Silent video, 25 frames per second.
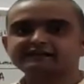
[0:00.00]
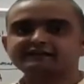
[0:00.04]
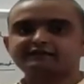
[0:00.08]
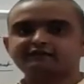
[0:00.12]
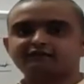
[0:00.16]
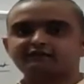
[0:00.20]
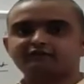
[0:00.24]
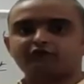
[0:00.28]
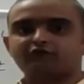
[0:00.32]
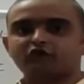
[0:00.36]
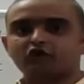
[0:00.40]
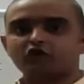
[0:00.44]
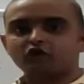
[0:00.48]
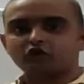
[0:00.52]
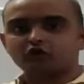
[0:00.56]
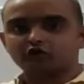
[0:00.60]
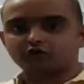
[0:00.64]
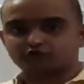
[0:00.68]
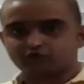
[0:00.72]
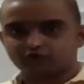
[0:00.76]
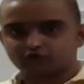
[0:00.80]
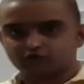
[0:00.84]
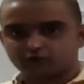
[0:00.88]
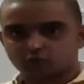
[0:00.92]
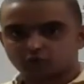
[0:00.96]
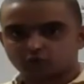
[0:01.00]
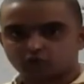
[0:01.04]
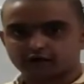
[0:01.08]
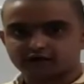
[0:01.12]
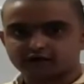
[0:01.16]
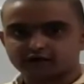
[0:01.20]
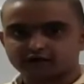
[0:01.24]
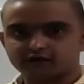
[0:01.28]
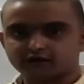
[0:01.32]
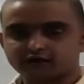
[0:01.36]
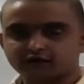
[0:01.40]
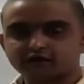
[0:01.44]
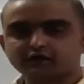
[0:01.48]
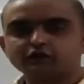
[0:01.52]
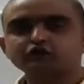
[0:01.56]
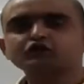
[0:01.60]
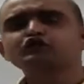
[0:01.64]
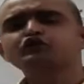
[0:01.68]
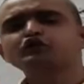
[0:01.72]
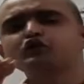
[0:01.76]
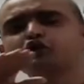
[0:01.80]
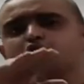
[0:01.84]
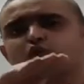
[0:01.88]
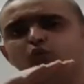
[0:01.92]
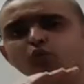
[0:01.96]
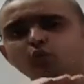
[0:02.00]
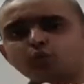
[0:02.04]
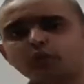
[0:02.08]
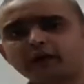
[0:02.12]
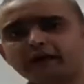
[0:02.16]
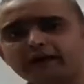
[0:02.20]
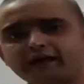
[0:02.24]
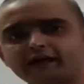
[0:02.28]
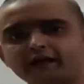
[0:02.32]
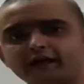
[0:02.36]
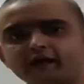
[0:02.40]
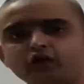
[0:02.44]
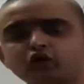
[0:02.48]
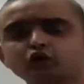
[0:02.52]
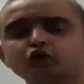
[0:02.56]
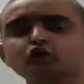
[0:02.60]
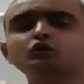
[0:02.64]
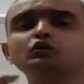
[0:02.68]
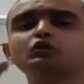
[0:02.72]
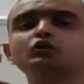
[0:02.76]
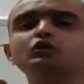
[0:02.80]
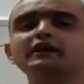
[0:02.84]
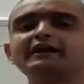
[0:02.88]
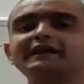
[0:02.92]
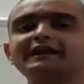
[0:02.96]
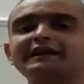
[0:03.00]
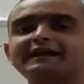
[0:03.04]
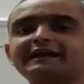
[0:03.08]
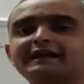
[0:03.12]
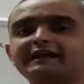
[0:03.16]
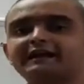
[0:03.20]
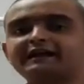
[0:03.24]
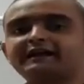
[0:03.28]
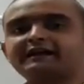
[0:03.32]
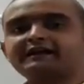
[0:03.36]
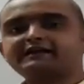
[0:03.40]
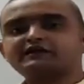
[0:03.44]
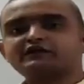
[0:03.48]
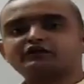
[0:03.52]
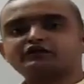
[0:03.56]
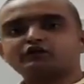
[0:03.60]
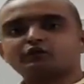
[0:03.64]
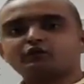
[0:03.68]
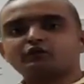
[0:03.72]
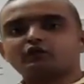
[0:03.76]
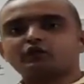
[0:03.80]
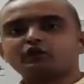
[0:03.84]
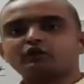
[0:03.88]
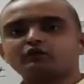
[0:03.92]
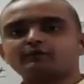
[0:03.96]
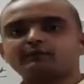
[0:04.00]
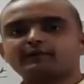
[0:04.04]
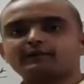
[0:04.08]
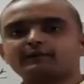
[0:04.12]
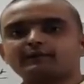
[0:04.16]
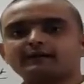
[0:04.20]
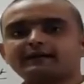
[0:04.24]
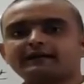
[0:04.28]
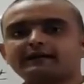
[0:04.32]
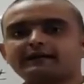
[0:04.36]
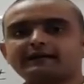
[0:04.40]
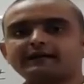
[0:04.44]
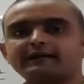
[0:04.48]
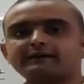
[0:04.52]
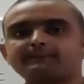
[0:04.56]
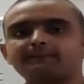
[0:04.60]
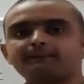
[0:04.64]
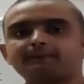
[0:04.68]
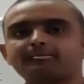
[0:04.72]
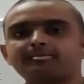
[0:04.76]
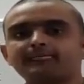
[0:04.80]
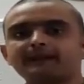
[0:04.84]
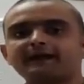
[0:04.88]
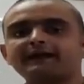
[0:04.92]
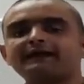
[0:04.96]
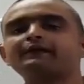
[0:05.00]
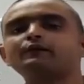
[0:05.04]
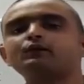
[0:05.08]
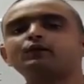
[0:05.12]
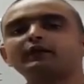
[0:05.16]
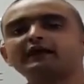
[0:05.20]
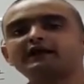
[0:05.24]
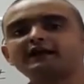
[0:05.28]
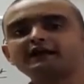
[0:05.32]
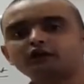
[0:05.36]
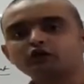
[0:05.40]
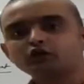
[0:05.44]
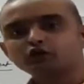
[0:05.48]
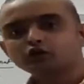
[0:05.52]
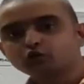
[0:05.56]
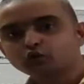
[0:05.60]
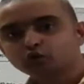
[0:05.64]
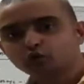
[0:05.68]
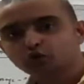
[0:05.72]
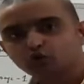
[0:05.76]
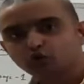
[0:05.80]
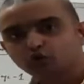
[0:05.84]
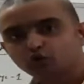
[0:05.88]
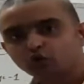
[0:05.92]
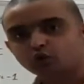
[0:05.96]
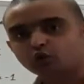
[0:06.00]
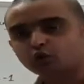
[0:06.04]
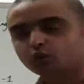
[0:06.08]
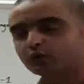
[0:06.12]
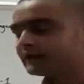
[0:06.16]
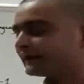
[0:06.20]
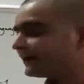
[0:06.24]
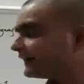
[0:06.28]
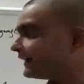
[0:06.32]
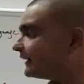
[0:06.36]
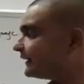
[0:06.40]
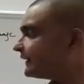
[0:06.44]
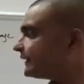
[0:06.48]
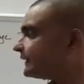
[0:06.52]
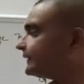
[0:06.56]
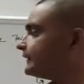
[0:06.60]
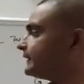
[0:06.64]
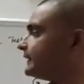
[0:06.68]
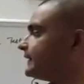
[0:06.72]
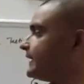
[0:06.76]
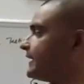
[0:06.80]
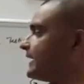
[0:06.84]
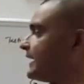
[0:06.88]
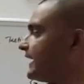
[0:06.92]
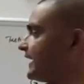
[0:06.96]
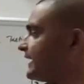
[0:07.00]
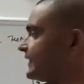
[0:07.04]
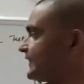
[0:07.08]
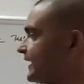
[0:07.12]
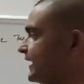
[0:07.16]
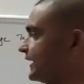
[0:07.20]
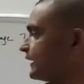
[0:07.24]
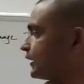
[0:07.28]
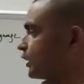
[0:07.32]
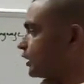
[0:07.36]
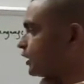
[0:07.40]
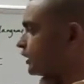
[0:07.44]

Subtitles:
and fall of your voice. You should know when to increase your volume a bit and when to lower it. And then